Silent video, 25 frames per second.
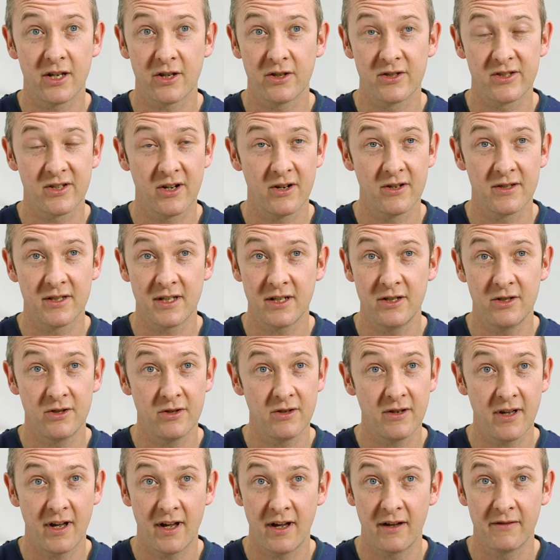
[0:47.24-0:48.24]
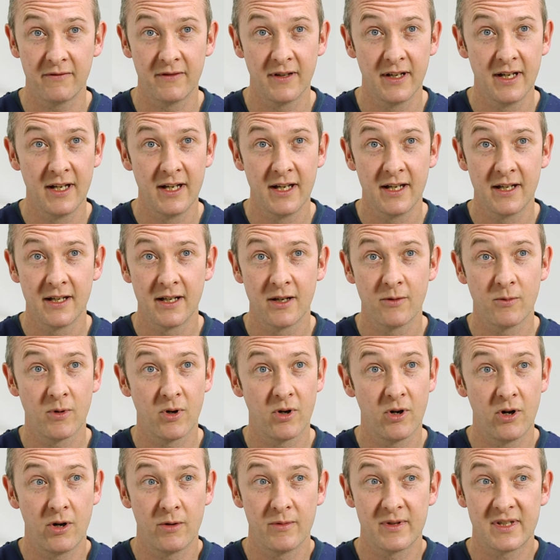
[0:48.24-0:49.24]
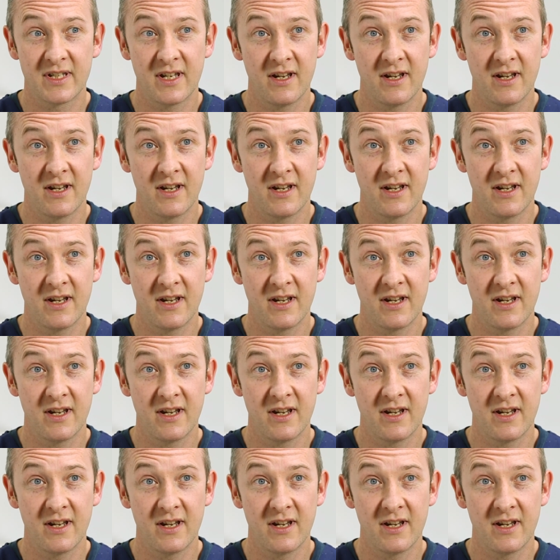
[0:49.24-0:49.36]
concerns that you do have, we're always